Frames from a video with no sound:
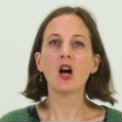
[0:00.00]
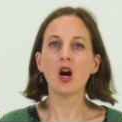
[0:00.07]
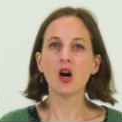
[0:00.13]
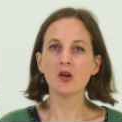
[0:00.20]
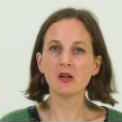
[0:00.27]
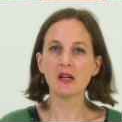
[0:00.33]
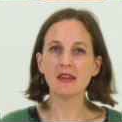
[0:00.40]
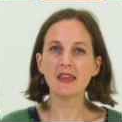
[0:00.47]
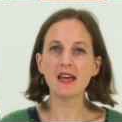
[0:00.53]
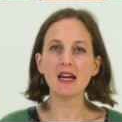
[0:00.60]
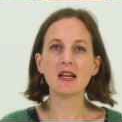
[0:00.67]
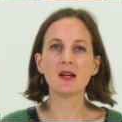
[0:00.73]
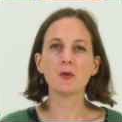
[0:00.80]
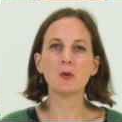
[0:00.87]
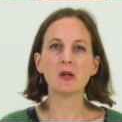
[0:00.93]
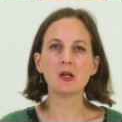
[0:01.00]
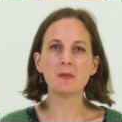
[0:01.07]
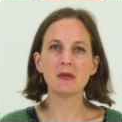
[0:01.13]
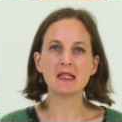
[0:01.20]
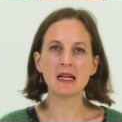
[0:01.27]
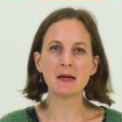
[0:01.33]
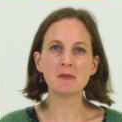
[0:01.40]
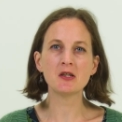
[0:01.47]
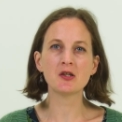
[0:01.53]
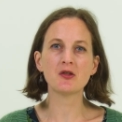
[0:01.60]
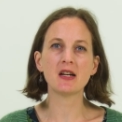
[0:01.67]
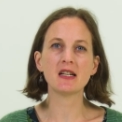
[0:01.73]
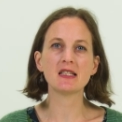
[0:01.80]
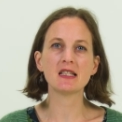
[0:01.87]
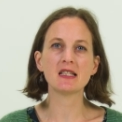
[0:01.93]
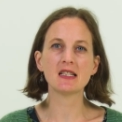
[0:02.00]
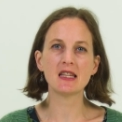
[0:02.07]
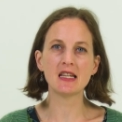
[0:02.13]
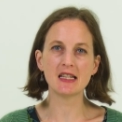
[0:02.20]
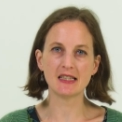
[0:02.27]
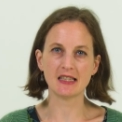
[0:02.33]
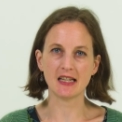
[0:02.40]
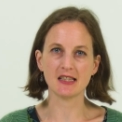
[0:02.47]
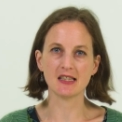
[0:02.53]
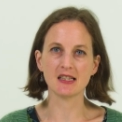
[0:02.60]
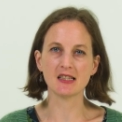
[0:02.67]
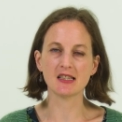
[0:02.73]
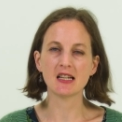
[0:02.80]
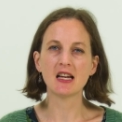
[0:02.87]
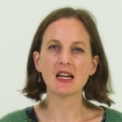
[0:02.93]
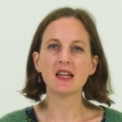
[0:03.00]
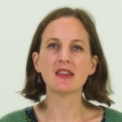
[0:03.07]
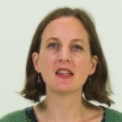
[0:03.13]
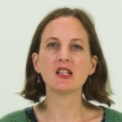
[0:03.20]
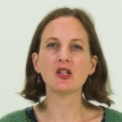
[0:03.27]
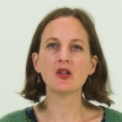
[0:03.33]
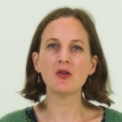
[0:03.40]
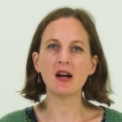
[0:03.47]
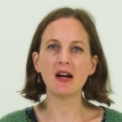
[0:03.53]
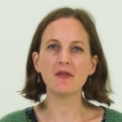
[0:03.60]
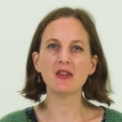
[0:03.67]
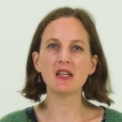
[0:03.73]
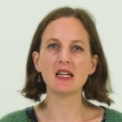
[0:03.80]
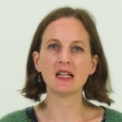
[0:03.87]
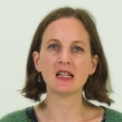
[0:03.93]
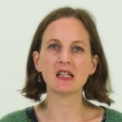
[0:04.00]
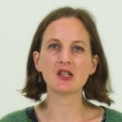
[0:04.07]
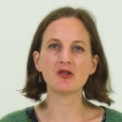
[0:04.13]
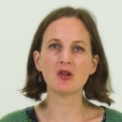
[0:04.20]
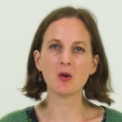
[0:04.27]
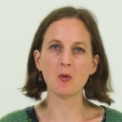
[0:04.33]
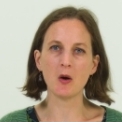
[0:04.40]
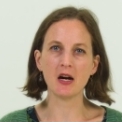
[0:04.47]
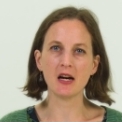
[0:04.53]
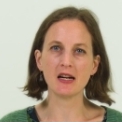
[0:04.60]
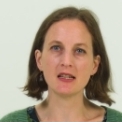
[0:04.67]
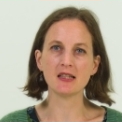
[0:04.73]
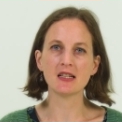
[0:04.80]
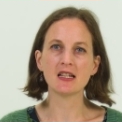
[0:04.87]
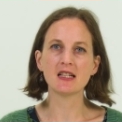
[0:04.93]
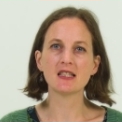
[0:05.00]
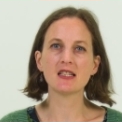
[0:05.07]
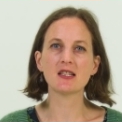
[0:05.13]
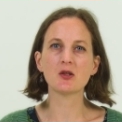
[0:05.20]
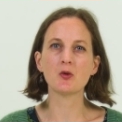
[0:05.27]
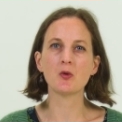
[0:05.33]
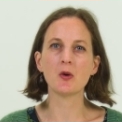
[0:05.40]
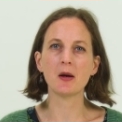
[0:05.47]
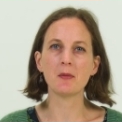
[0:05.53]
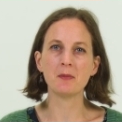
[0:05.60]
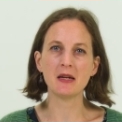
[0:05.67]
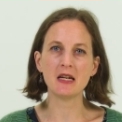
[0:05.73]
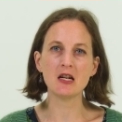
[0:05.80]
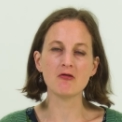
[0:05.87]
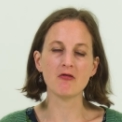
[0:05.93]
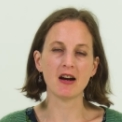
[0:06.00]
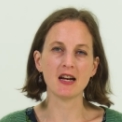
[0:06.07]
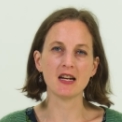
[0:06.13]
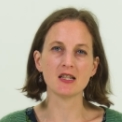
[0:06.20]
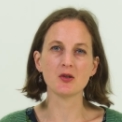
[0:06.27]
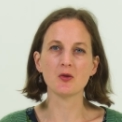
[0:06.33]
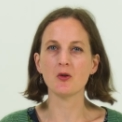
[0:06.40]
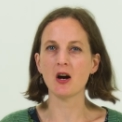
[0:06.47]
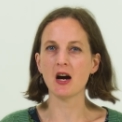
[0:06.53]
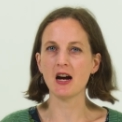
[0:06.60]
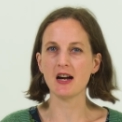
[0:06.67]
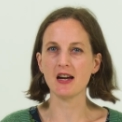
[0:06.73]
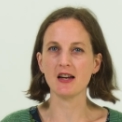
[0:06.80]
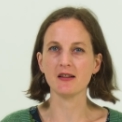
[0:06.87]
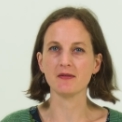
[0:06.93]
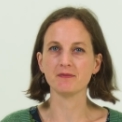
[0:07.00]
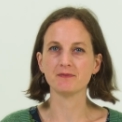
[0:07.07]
Only then will you be demonstrating to the assessors that you have the English required to score a B grade or higher.